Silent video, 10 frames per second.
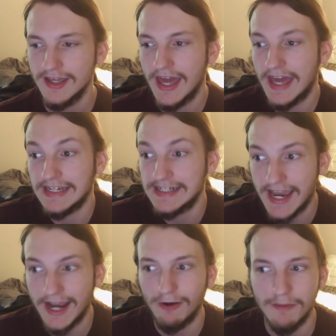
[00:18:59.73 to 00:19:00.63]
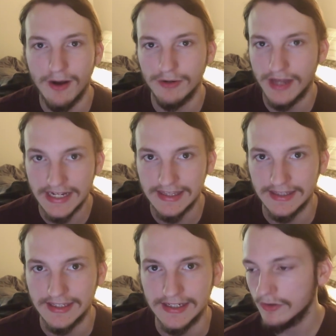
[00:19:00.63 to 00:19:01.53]
and care about
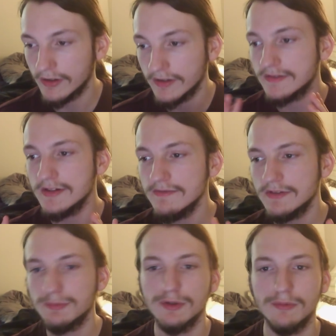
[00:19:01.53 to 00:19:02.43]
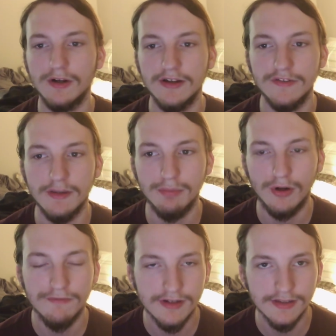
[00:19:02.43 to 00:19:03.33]
anything. Look, Steven Spielberg is a
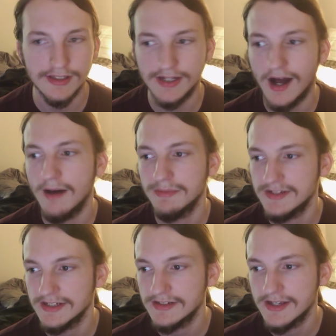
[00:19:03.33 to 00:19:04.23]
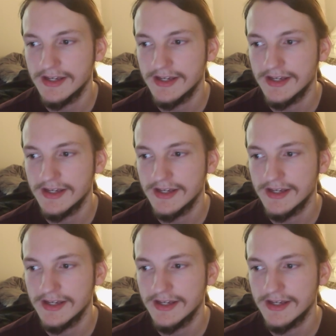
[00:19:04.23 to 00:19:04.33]
perfectly competent